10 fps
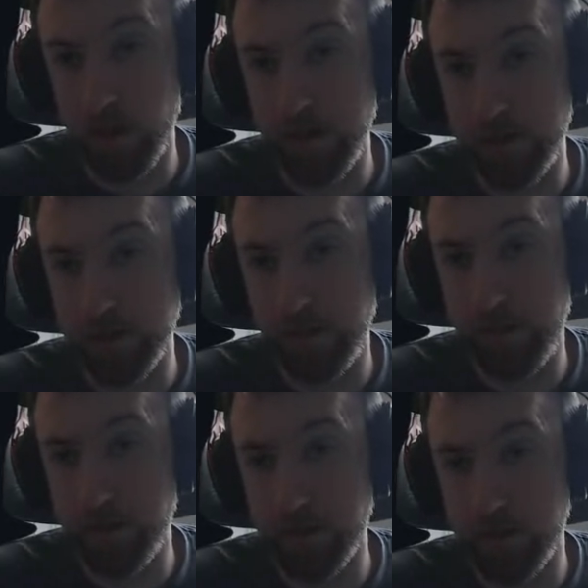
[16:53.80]
I did is I
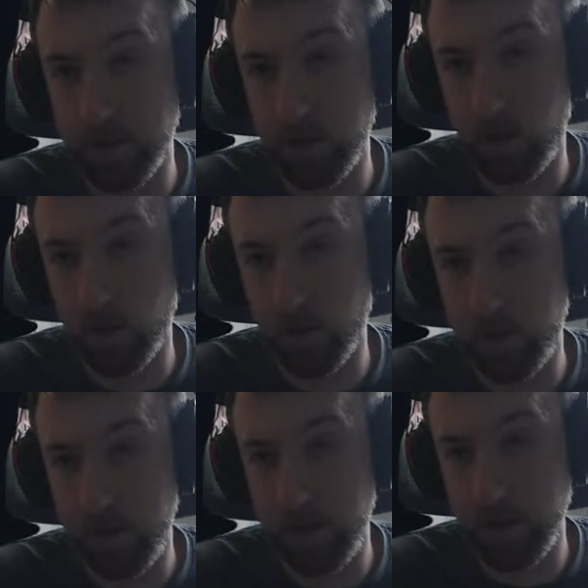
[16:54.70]
made all of
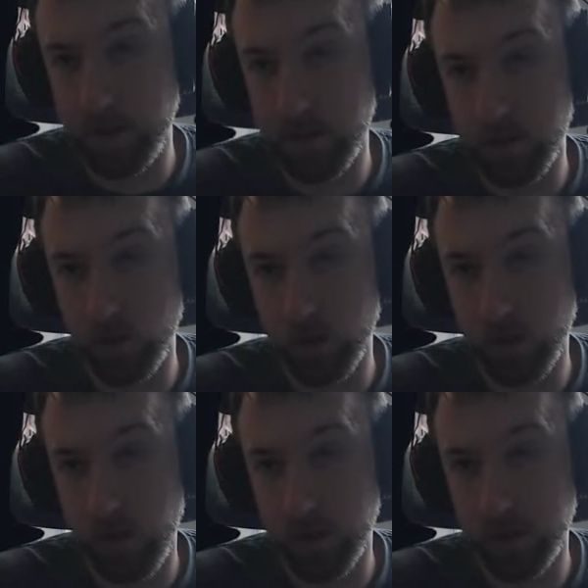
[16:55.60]
these, which
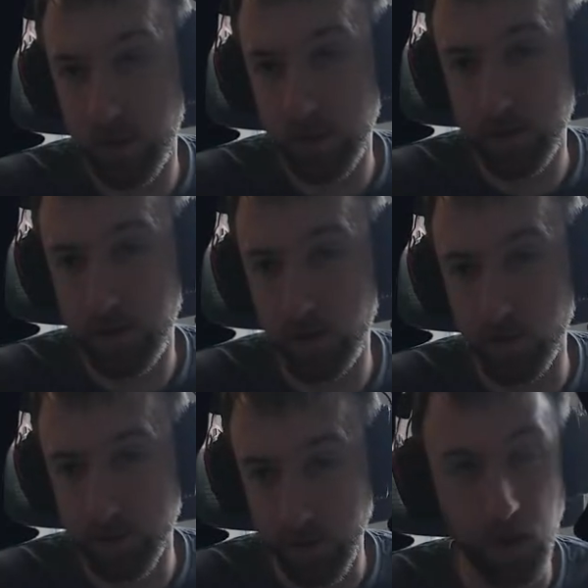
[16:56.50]
kind of sucks. I know
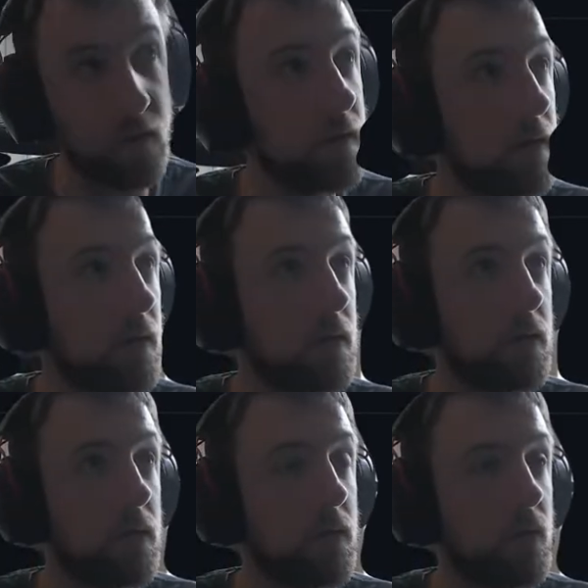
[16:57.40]
it's not
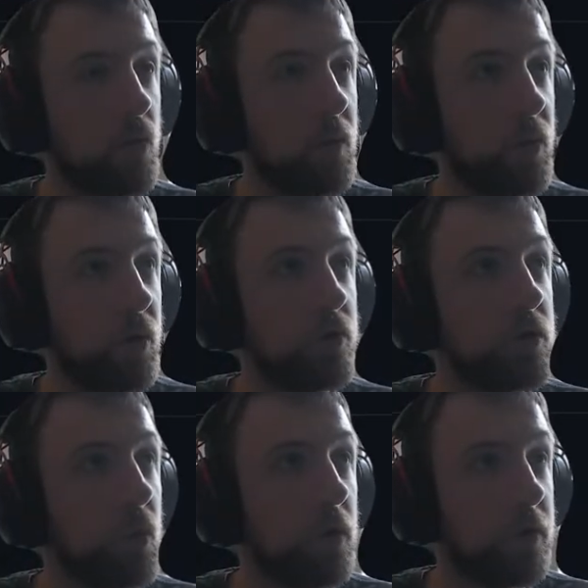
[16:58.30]

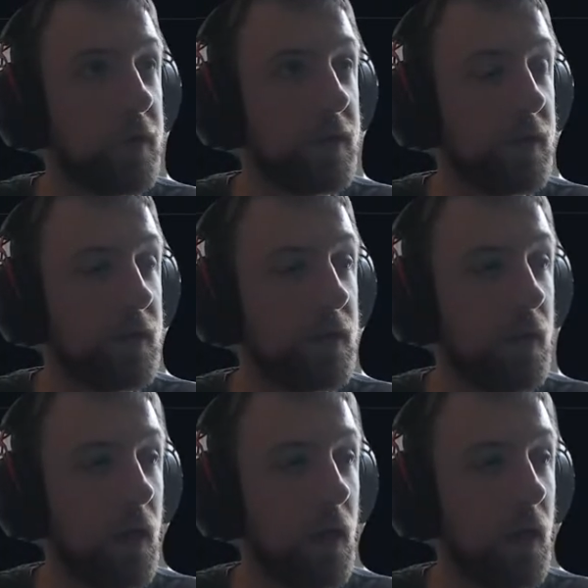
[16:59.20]
reproducible or anything.